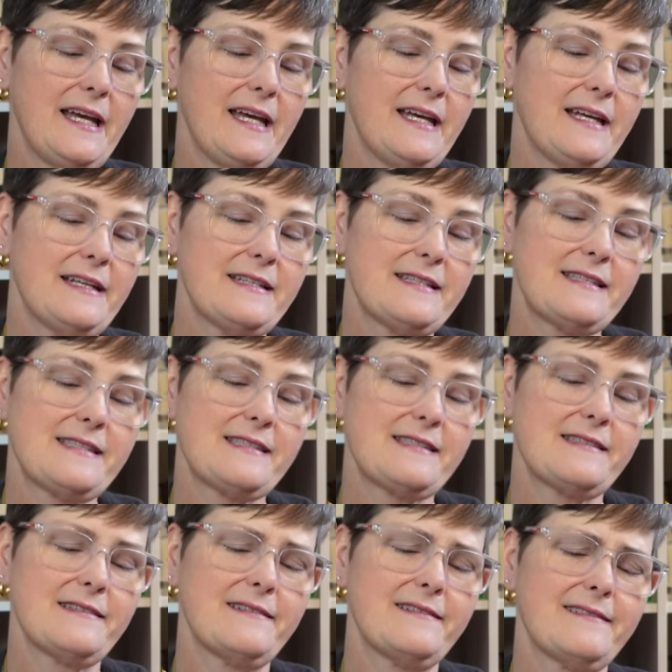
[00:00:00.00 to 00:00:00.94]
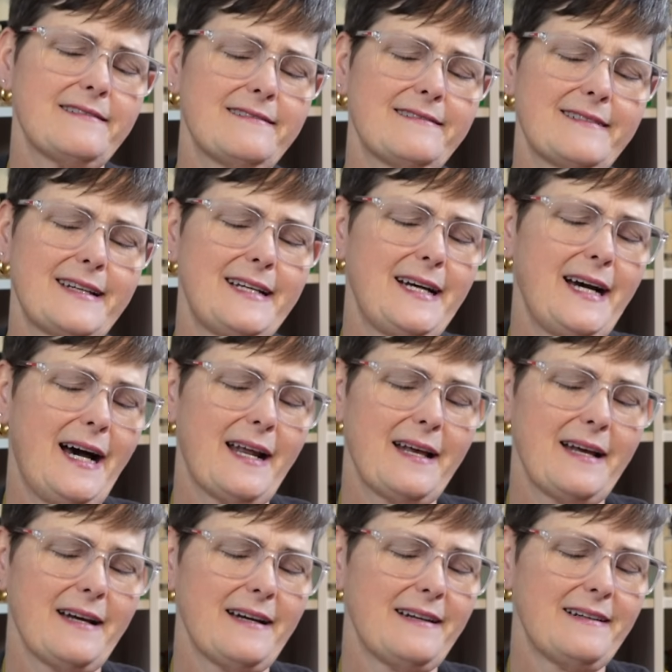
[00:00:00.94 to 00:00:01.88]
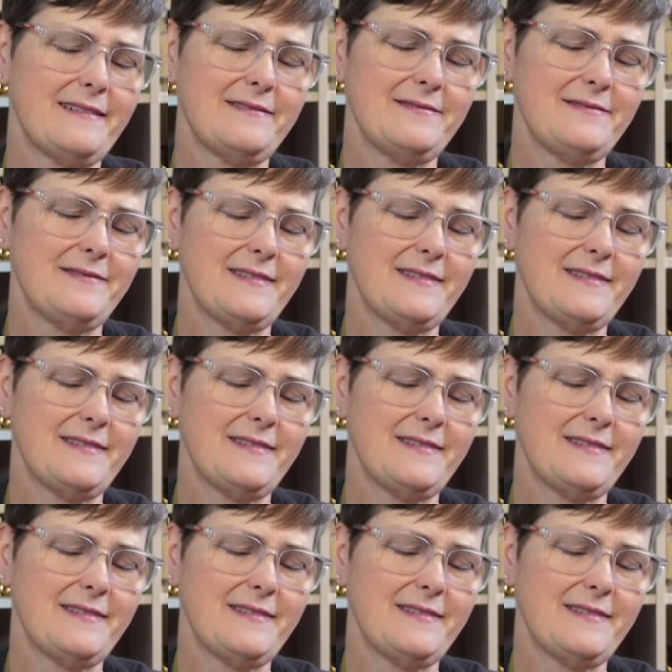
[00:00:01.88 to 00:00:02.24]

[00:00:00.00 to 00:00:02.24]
It's got a